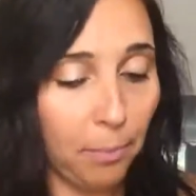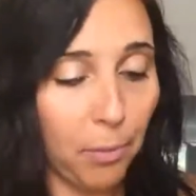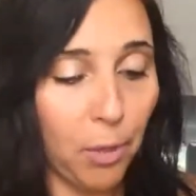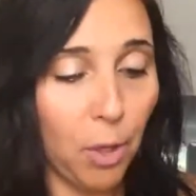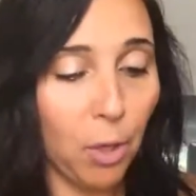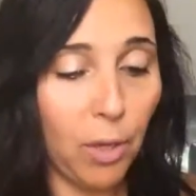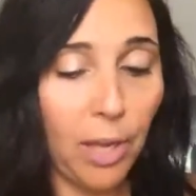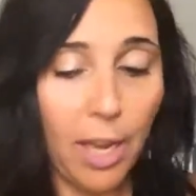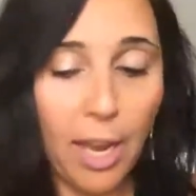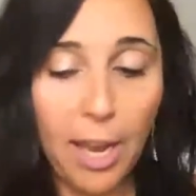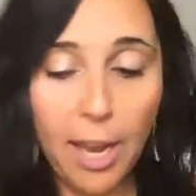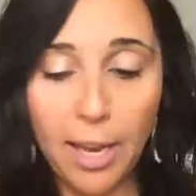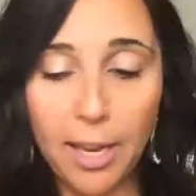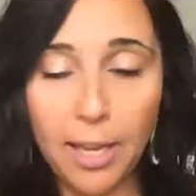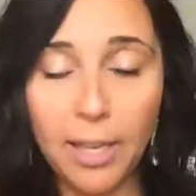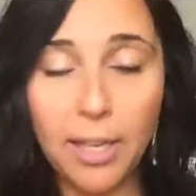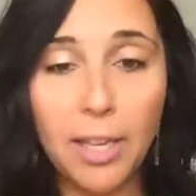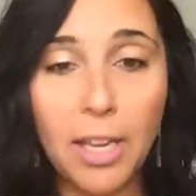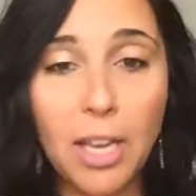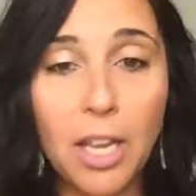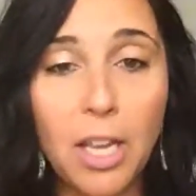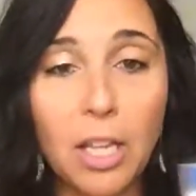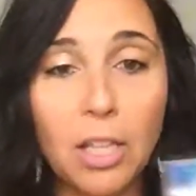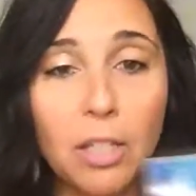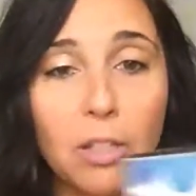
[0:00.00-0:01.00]

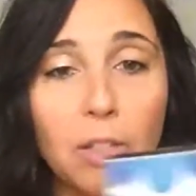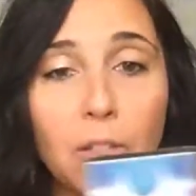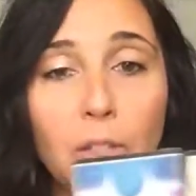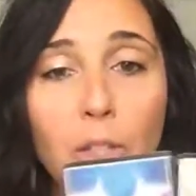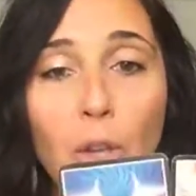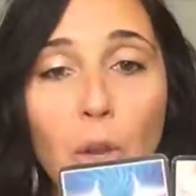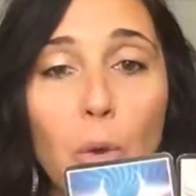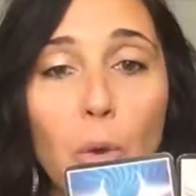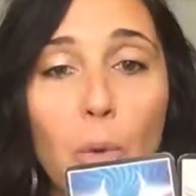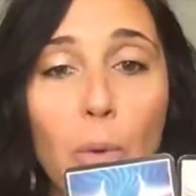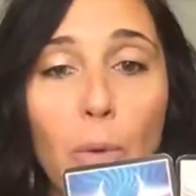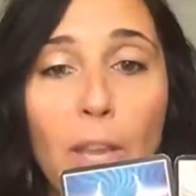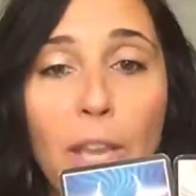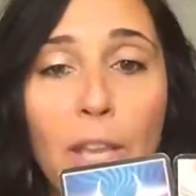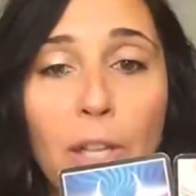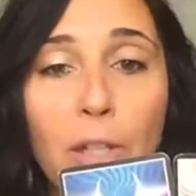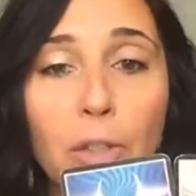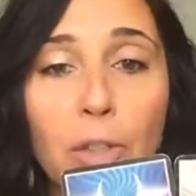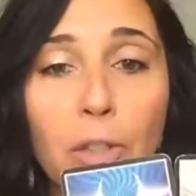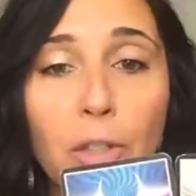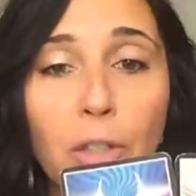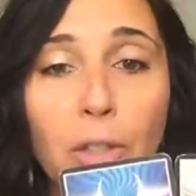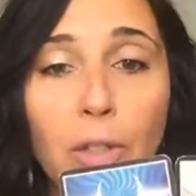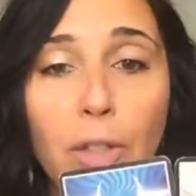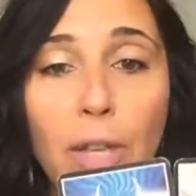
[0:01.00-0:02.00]
Okay, so
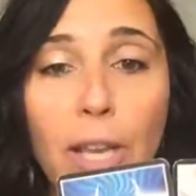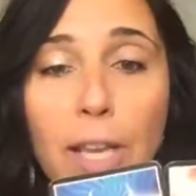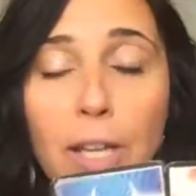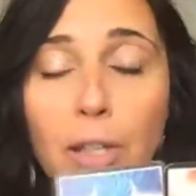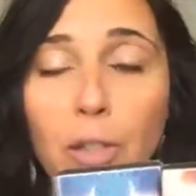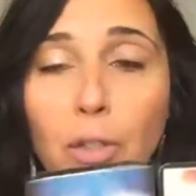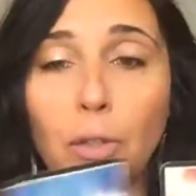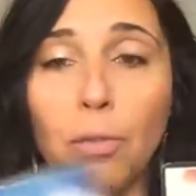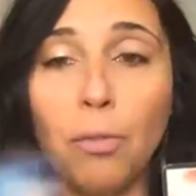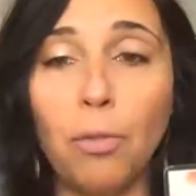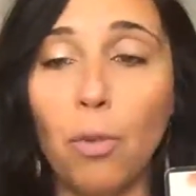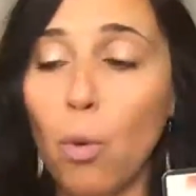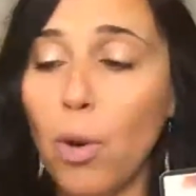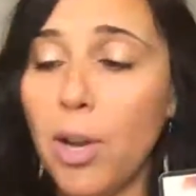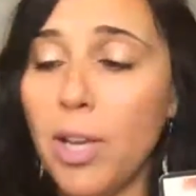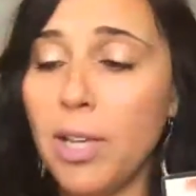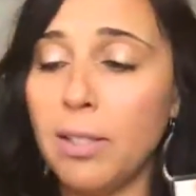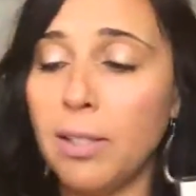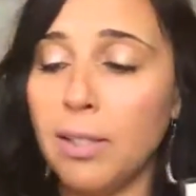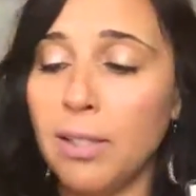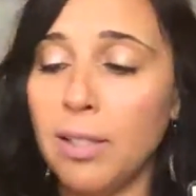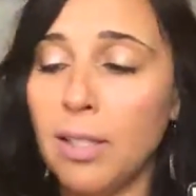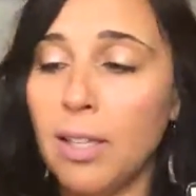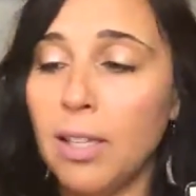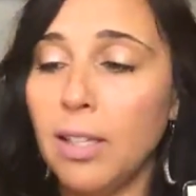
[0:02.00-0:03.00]
inner
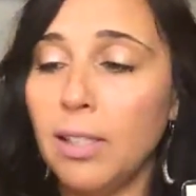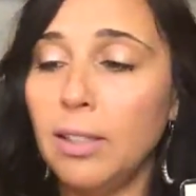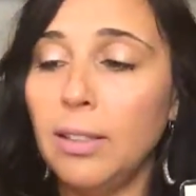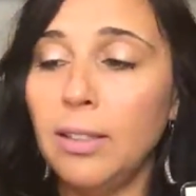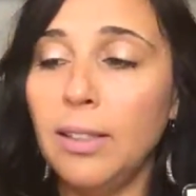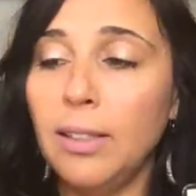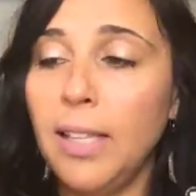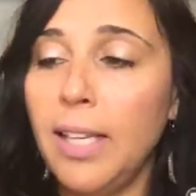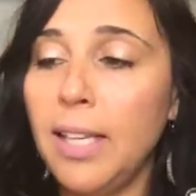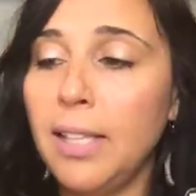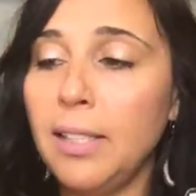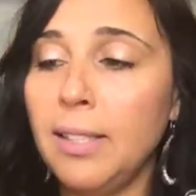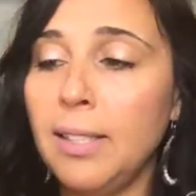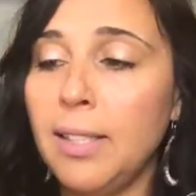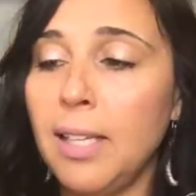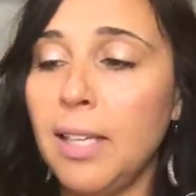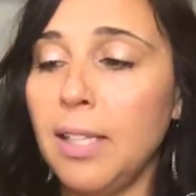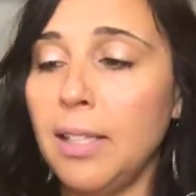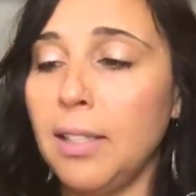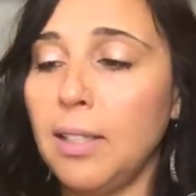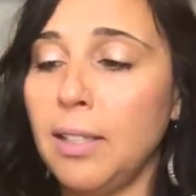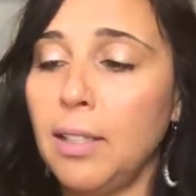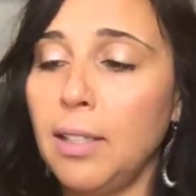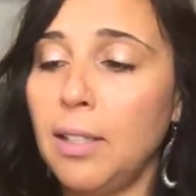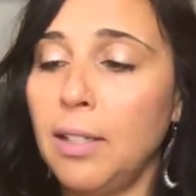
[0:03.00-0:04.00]
voice, listen.